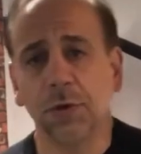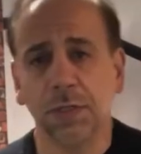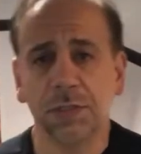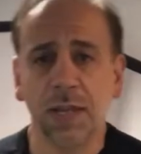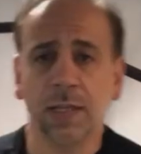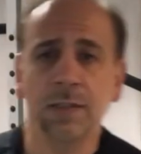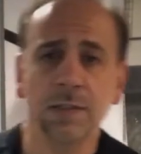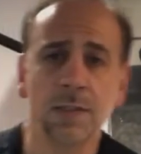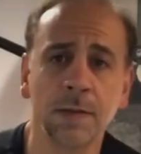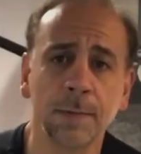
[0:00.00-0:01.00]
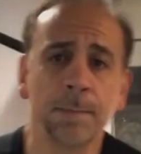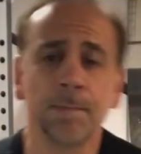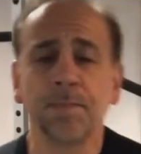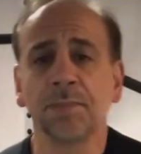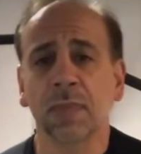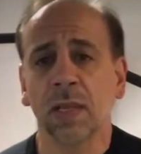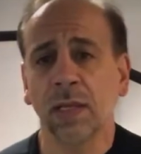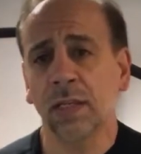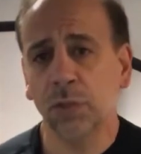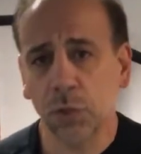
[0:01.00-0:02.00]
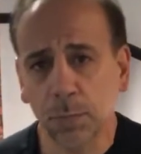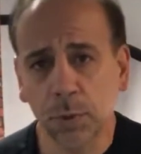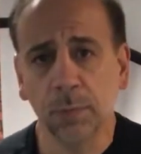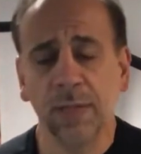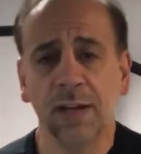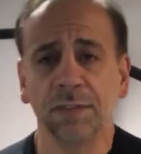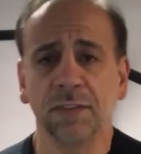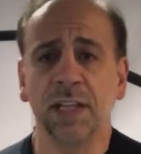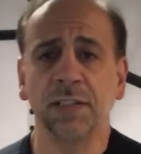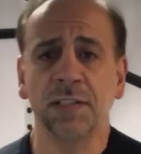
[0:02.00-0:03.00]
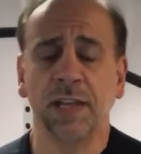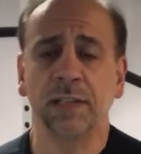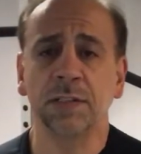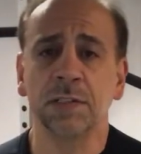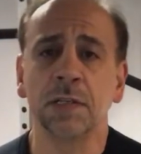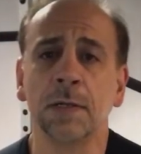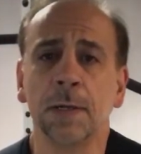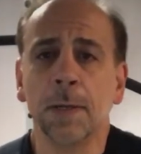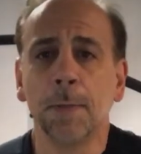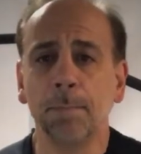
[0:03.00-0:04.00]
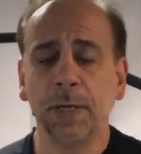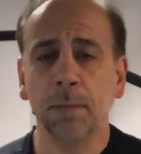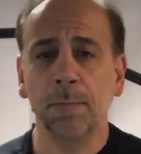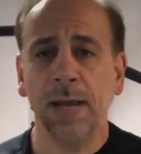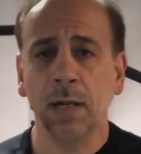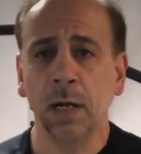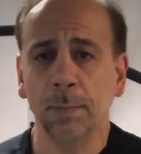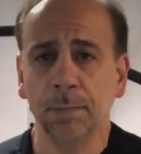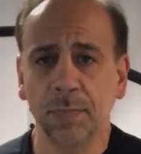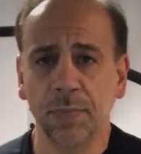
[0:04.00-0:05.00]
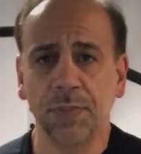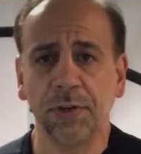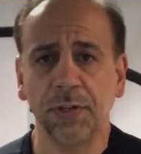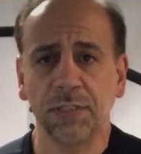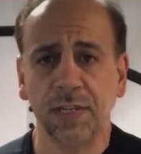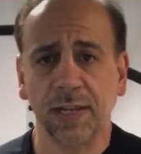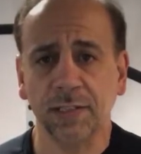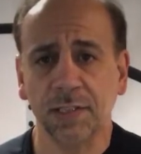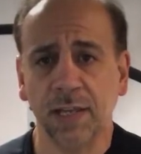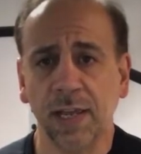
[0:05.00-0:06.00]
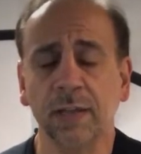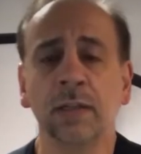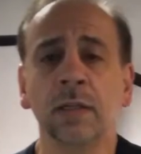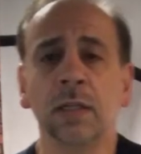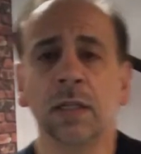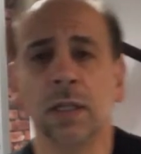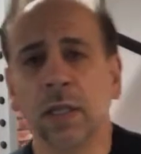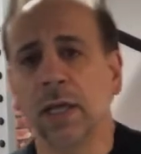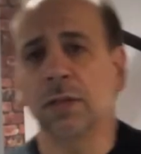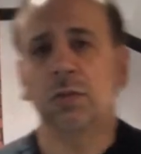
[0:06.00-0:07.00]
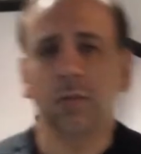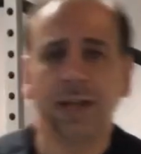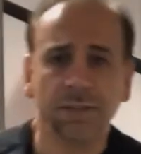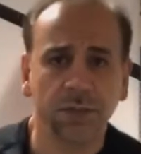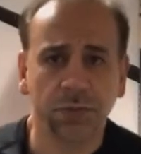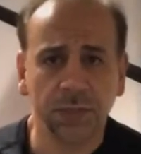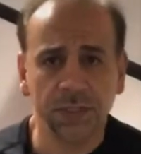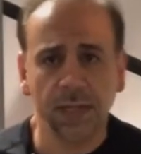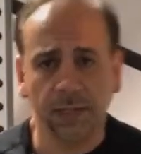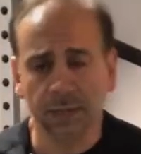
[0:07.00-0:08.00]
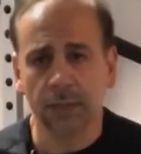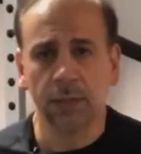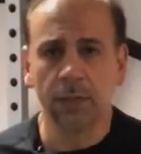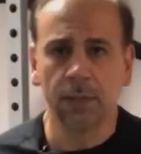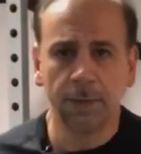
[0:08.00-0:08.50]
30 seconds, and then you can put them down for 10 seconds, pick them back up, 30 seconds again, and do that for 3 sets.